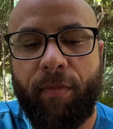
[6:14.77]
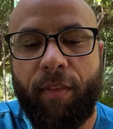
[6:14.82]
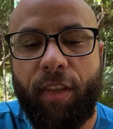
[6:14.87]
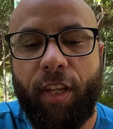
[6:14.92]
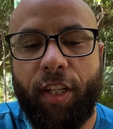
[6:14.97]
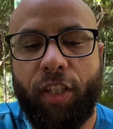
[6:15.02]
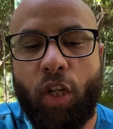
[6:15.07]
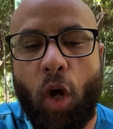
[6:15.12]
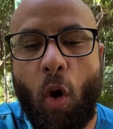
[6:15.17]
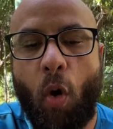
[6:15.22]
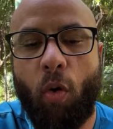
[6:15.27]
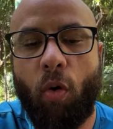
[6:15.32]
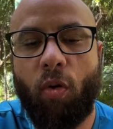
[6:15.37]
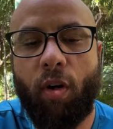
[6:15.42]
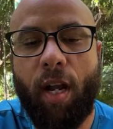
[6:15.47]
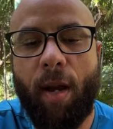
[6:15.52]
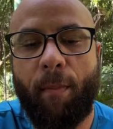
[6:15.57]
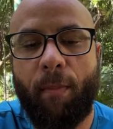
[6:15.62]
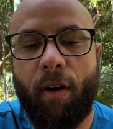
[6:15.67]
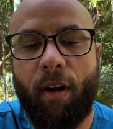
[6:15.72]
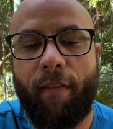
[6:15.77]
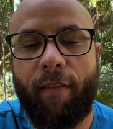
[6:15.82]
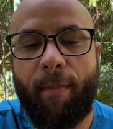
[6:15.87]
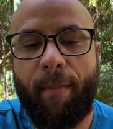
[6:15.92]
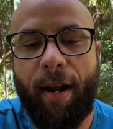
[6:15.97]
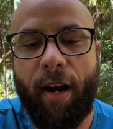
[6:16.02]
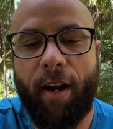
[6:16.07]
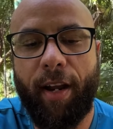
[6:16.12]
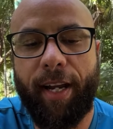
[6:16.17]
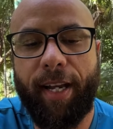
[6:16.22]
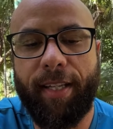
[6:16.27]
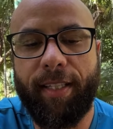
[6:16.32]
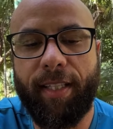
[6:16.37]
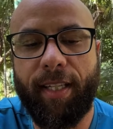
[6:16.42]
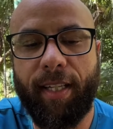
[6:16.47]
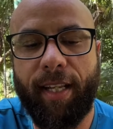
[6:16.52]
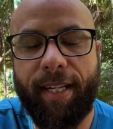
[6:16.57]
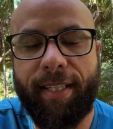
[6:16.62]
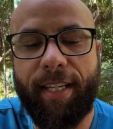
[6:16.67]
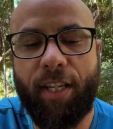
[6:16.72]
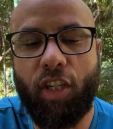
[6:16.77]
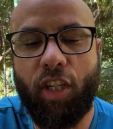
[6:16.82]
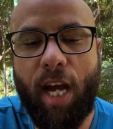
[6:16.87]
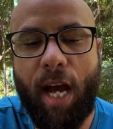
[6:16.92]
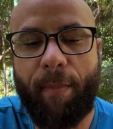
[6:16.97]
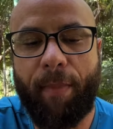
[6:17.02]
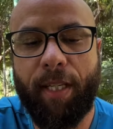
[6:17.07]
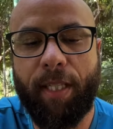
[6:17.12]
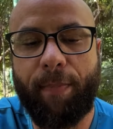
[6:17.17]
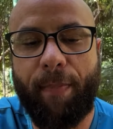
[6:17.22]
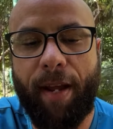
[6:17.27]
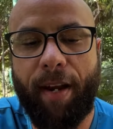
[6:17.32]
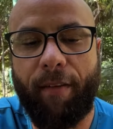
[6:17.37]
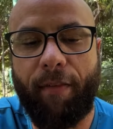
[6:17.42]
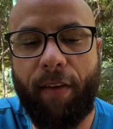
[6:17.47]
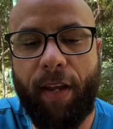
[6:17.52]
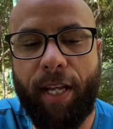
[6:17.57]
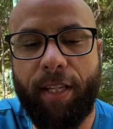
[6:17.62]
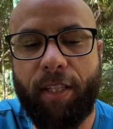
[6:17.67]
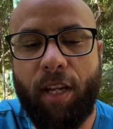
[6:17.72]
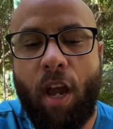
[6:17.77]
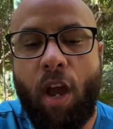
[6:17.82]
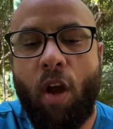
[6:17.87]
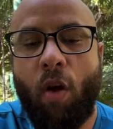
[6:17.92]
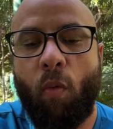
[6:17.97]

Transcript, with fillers: The total number of Americans collecting jobless benefits